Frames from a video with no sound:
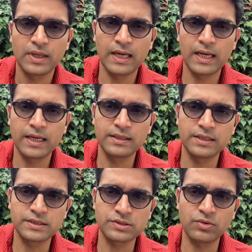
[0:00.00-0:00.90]
and
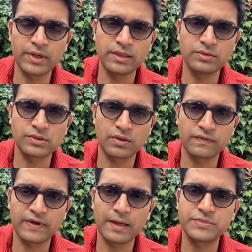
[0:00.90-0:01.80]
this is going to sort
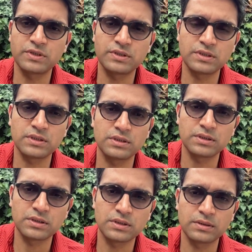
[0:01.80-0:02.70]
of capture the
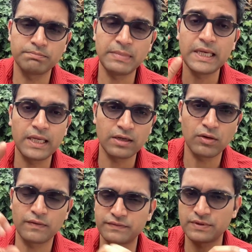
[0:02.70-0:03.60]
meaning
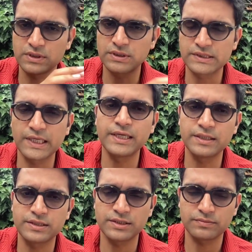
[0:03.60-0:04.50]
of the
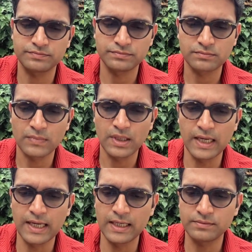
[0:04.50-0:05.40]
sentence.
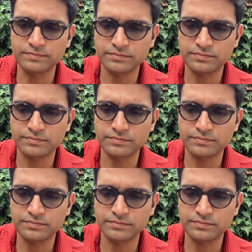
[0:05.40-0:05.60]
And